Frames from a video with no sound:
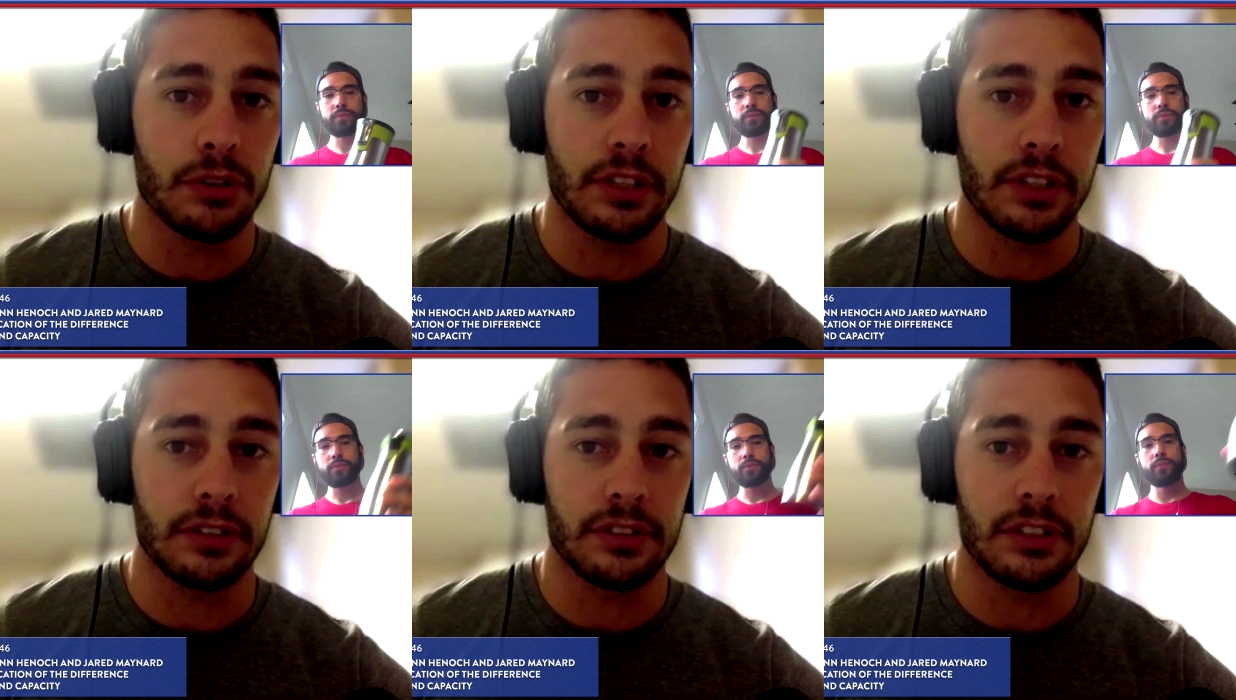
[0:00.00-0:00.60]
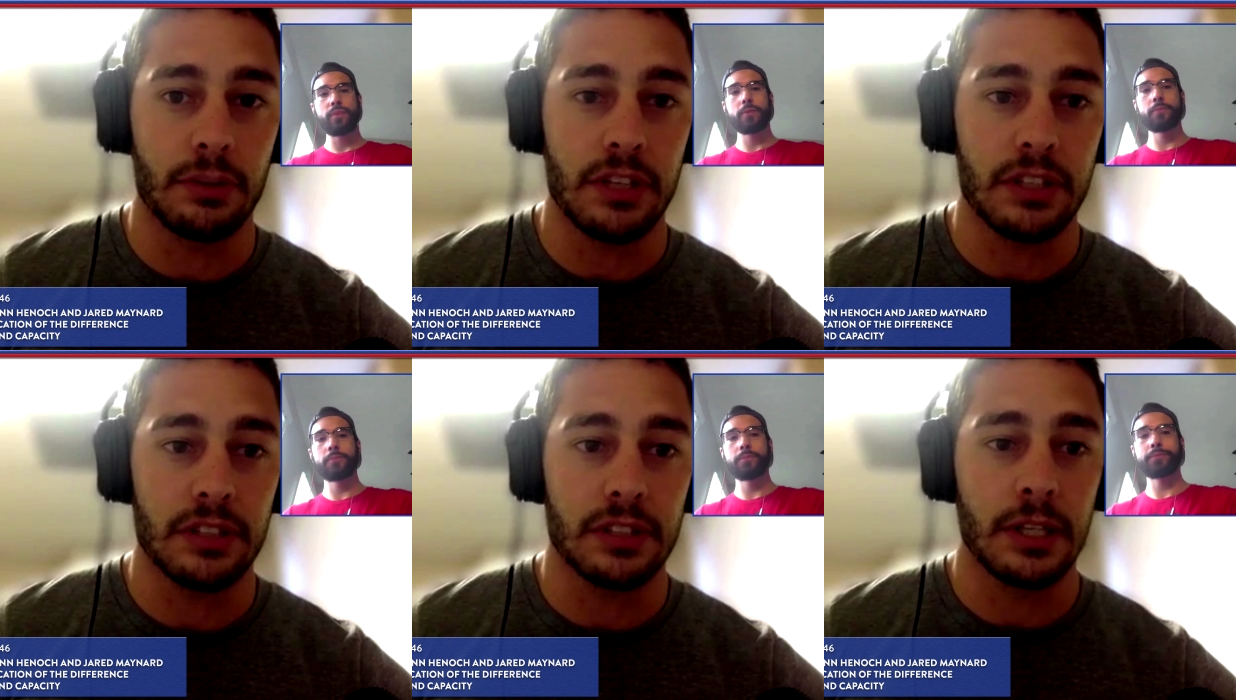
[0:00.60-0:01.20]
Speaker 1: clinical
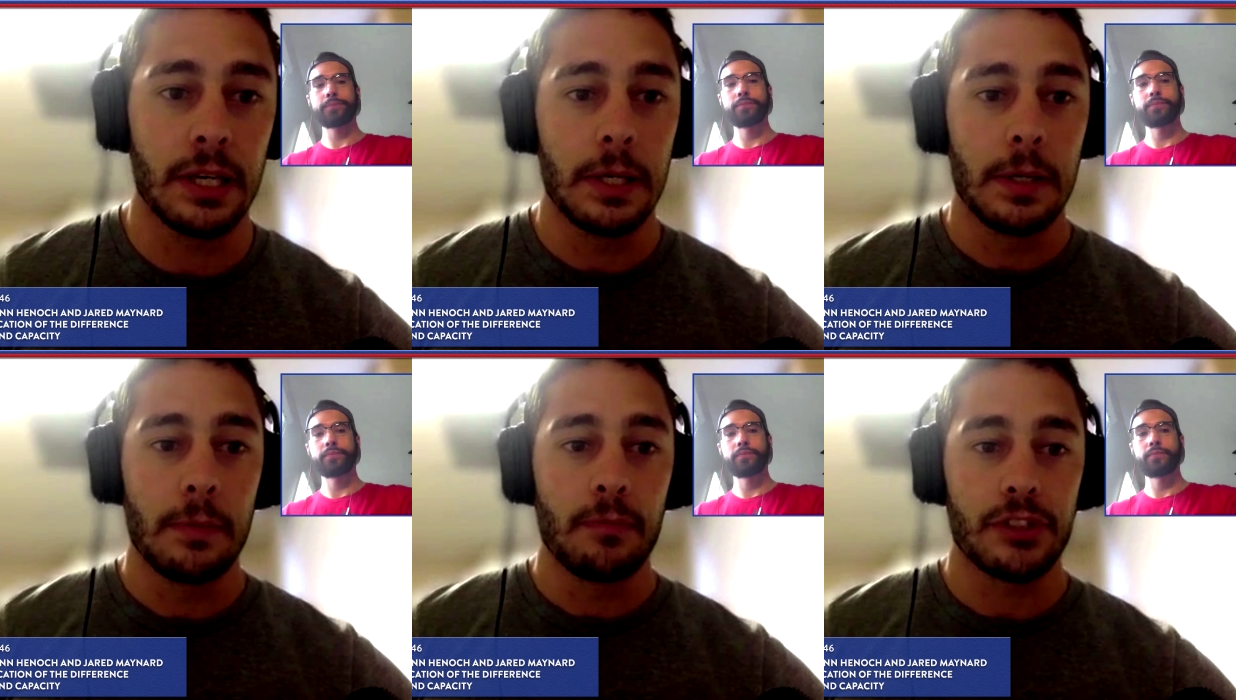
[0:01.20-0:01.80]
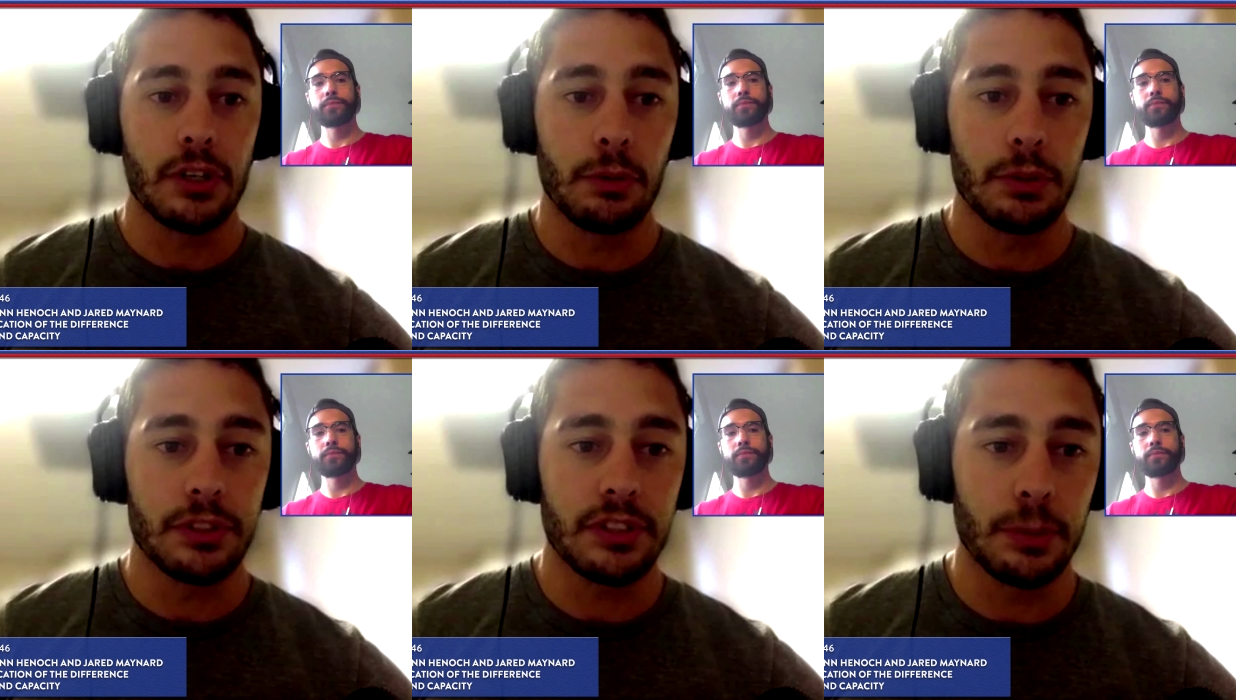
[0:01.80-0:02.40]
situations. So it
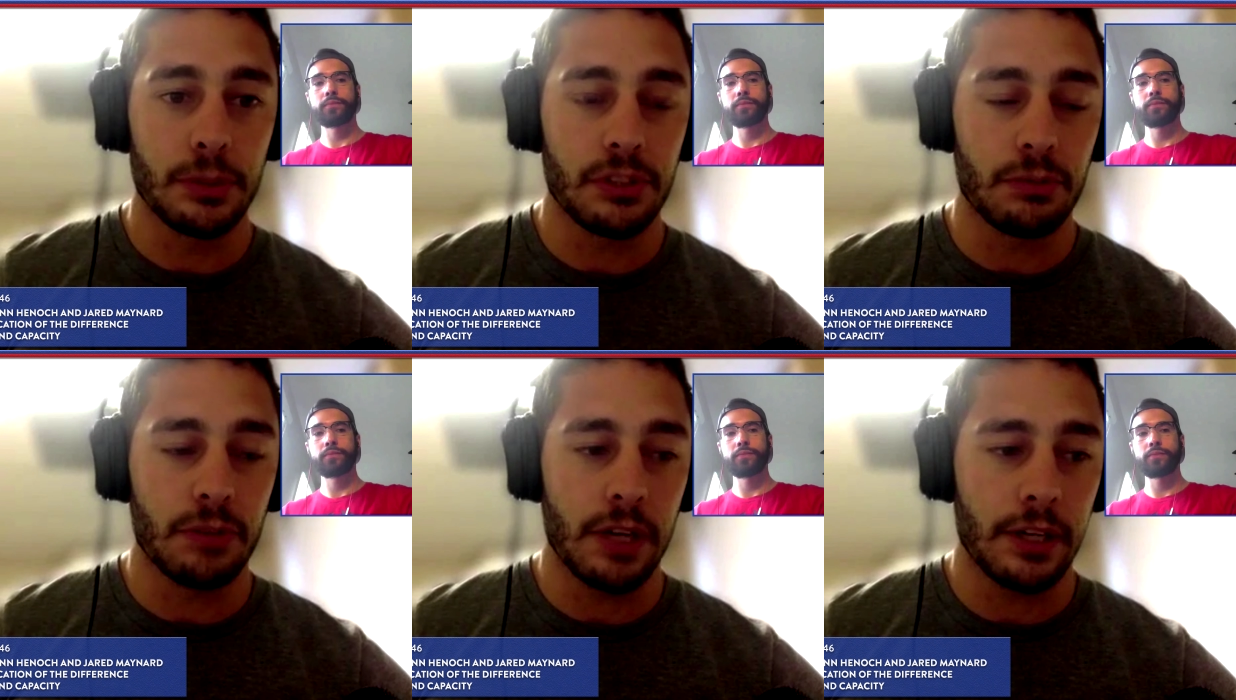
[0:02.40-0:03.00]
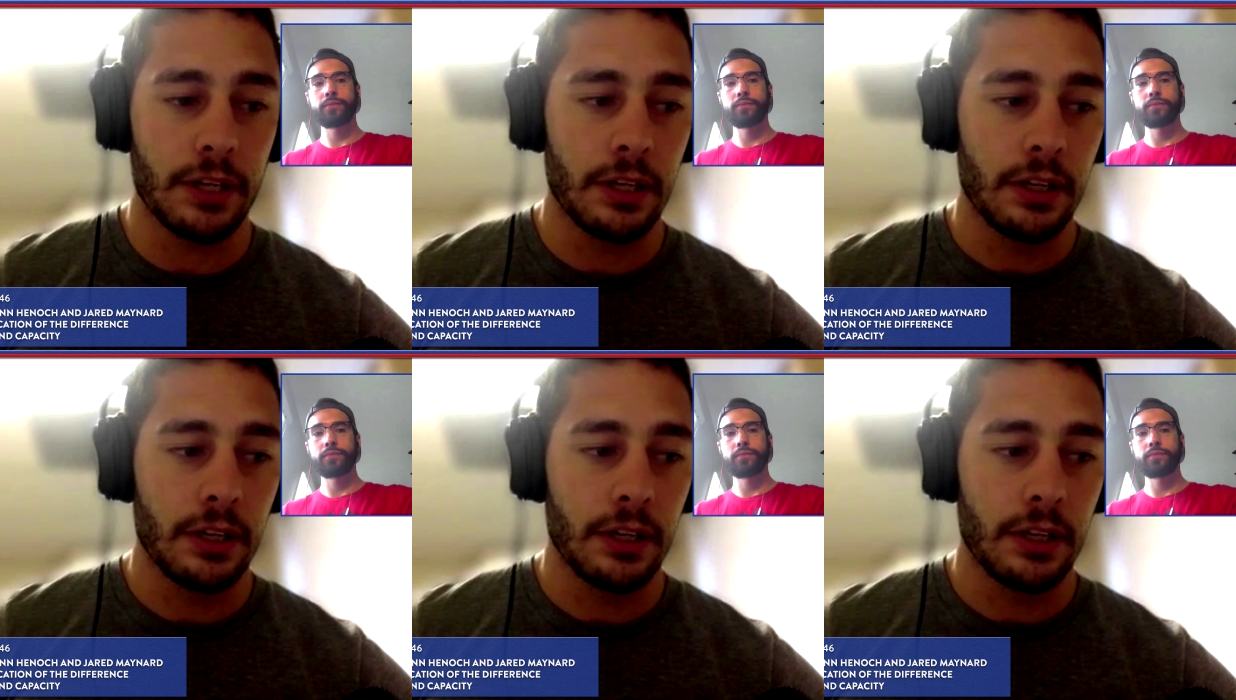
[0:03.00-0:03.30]
was the runner